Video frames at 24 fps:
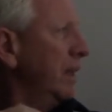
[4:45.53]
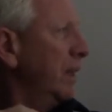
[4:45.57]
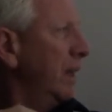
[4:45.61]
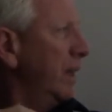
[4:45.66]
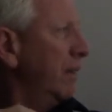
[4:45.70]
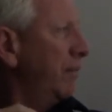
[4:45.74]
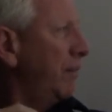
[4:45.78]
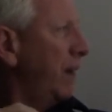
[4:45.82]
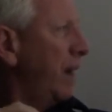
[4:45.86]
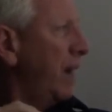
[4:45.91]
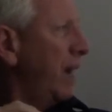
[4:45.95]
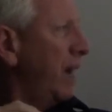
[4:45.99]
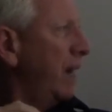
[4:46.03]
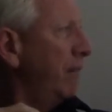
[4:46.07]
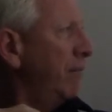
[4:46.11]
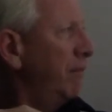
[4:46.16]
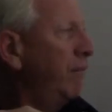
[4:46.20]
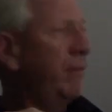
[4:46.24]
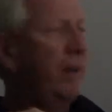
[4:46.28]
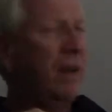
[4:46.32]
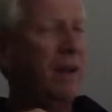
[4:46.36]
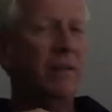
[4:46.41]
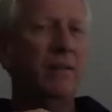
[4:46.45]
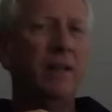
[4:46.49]
If I hadn't
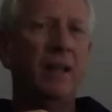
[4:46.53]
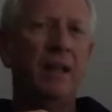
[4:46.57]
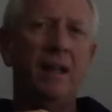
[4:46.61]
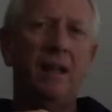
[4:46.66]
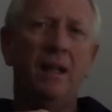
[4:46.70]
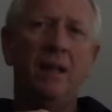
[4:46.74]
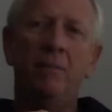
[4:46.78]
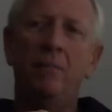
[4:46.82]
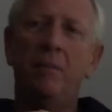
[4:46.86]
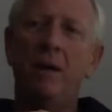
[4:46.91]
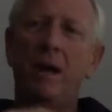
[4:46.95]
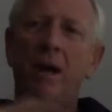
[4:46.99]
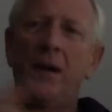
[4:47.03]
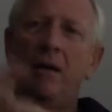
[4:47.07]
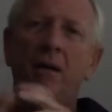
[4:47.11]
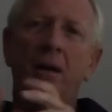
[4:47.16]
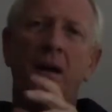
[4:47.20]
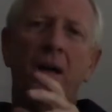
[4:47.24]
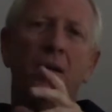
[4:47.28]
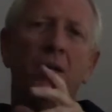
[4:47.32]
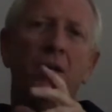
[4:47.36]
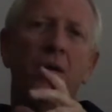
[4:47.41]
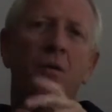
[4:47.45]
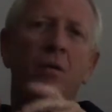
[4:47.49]
found that end buyer,
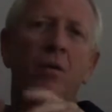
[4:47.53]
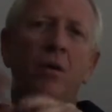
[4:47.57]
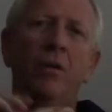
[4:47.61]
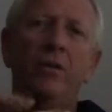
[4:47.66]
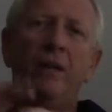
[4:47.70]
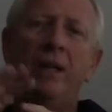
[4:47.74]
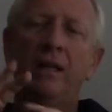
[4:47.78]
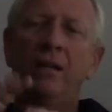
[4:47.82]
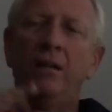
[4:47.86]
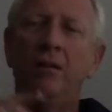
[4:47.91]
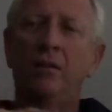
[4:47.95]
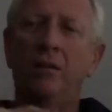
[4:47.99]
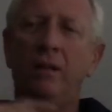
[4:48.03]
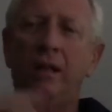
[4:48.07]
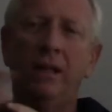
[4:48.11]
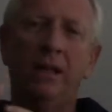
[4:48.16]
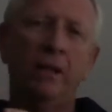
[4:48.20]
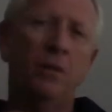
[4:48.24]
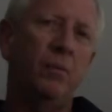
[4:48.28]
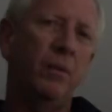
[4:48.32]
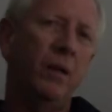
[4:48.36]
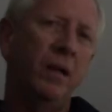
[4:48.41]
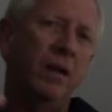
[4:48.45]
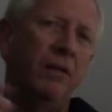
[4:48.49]
I know all day long I
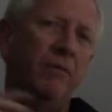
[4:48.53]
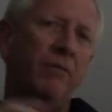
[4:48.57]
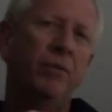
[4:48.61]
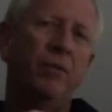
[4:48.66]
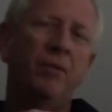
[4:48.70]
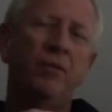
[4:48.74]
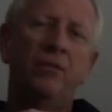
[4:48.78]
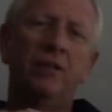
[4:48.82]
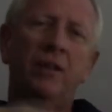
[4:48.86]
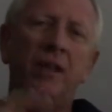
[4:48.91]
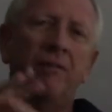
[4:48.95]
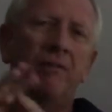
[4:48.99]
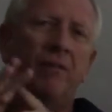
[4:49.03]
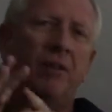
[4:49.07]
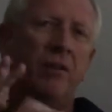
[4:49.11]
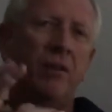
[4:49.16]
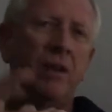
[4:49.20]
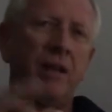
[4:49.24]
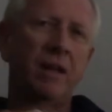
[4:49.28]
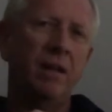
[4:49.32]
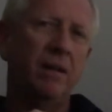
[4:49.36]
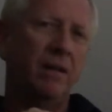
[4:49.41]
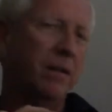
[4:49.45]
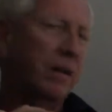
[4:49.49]
can rent it for seven or
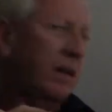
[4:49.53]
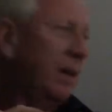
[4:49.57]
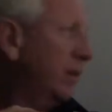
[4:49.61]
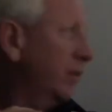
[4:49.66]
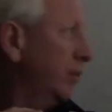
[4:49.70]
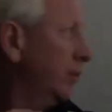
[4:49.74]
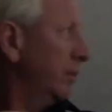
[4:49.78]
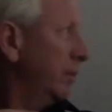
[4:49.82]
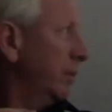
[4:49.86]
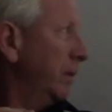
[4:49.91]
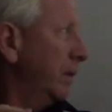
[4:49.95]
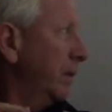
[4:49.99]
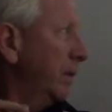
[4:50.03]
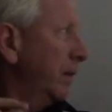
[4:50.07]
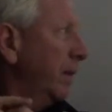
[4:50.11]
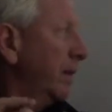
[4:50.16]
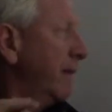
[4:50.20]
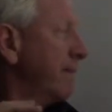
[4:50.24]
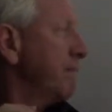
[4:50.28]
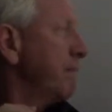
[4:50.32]
eight hundred dollars a month.